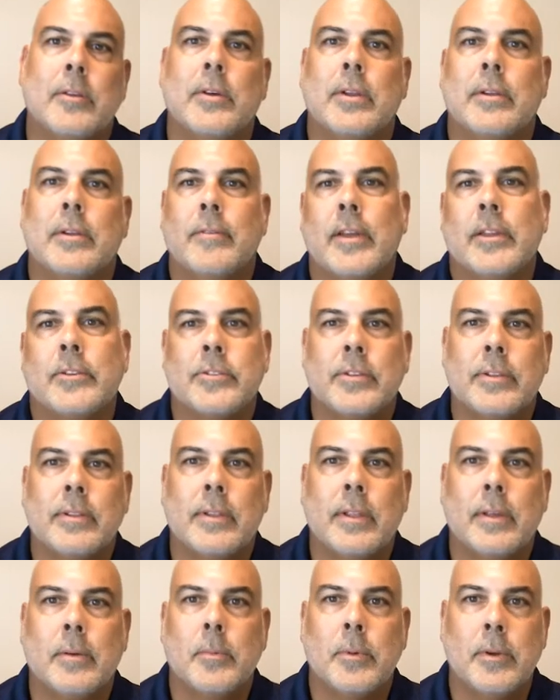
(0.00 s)
new innovation
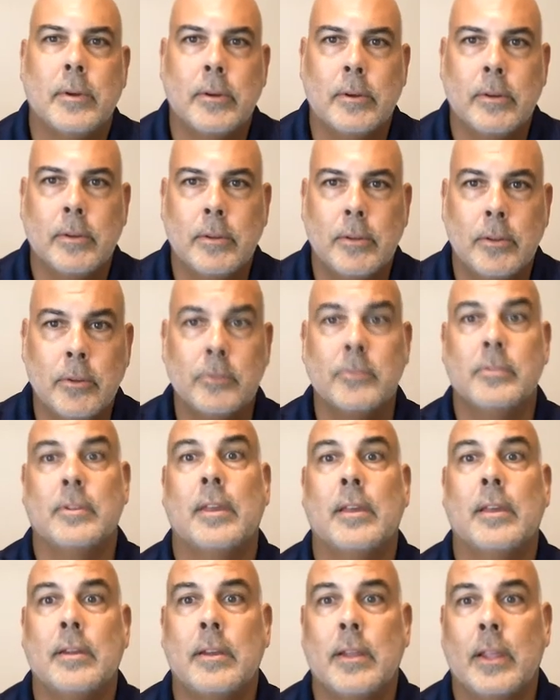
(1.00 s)
that we're
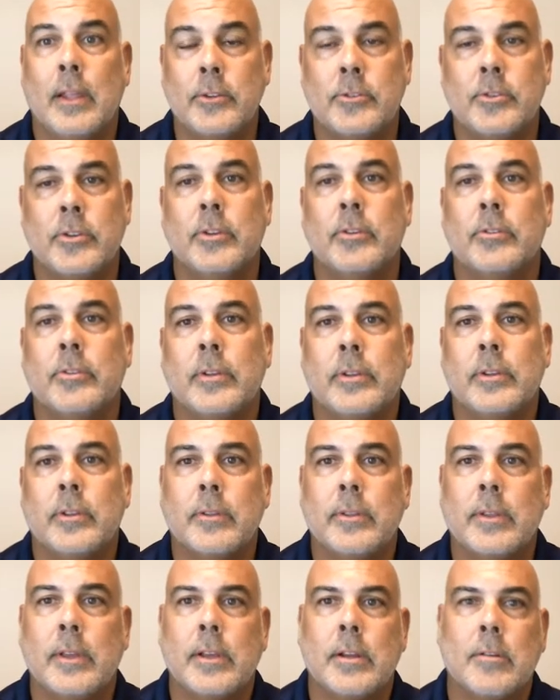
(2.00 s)
using and introducing to
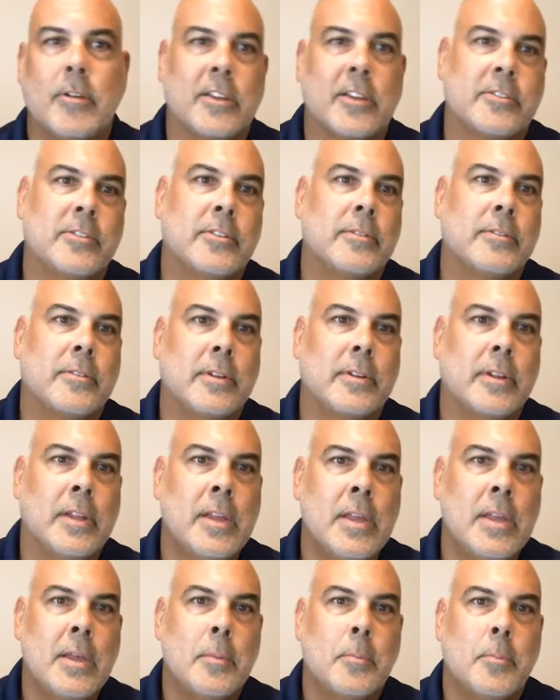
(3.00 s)
the corrections and
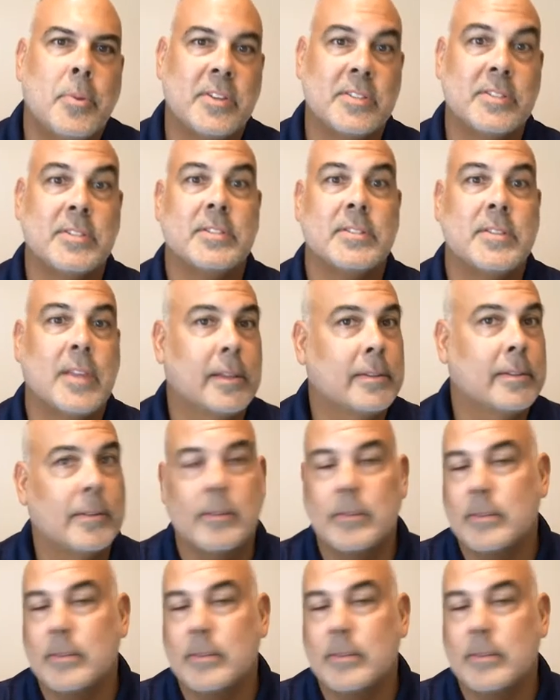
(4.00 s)
prison sector.